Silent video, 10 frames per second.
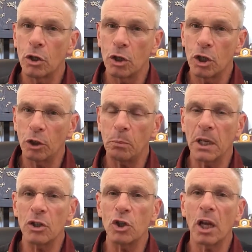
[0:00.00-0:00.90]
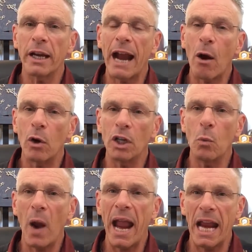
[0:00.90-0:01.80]
Just because you got an hourly
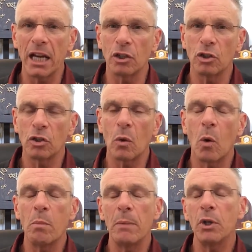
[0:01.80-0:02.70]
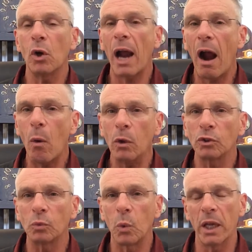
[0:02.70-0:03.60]
wage or maybe your
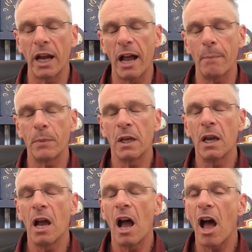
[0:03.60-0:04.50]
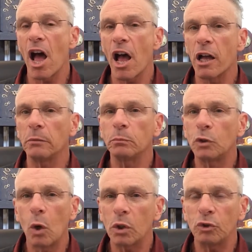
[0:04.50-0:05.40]
hours went up,
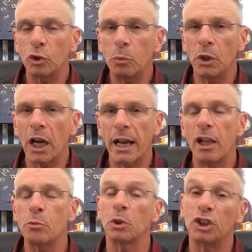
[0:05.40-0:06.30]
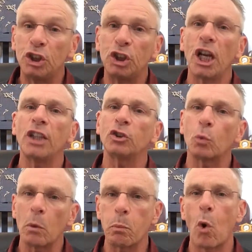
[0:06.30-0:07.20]
don't assume you're not eligible. Just
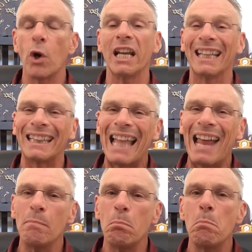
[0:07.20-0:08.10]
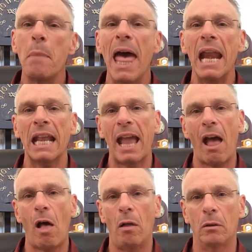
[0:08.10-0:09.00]
report it. Let
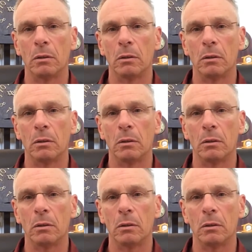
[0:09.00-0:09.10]
Medi-Cal